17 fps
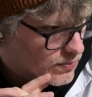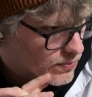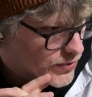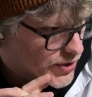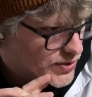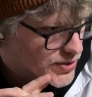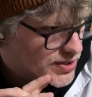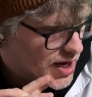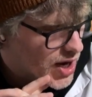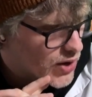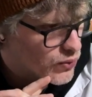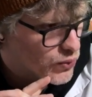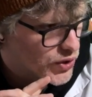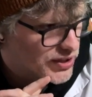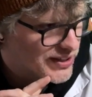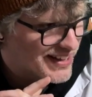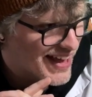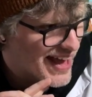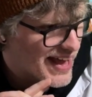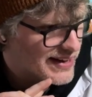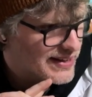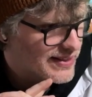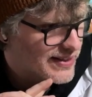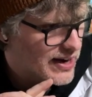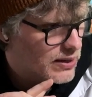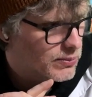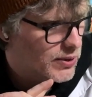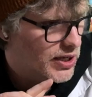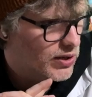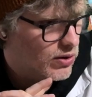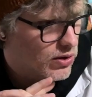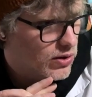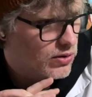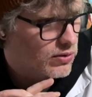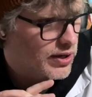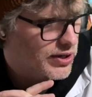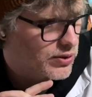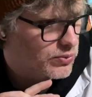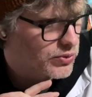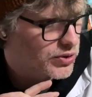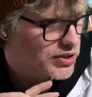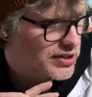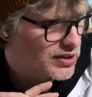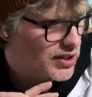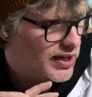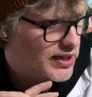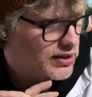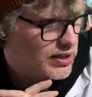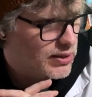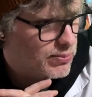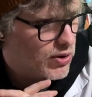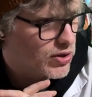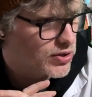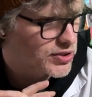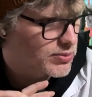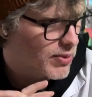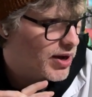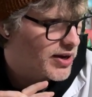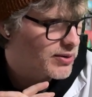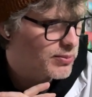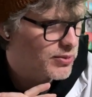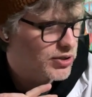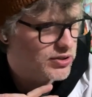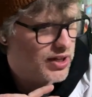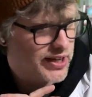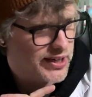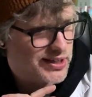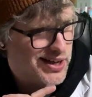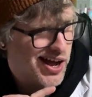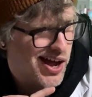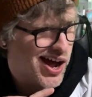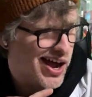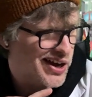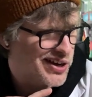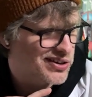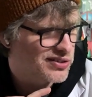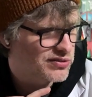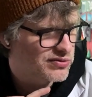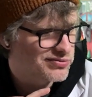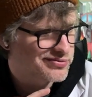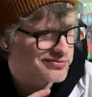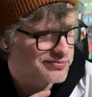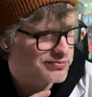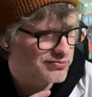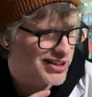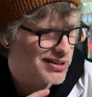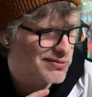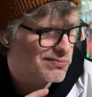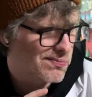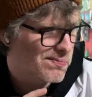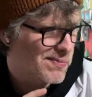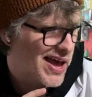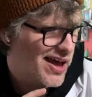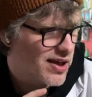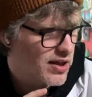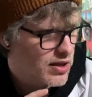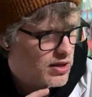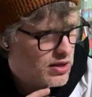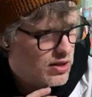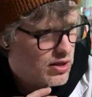There's not really any that I'm like, oh, I don't really like. Like Pulse and Mine, I'm like kind of like meh.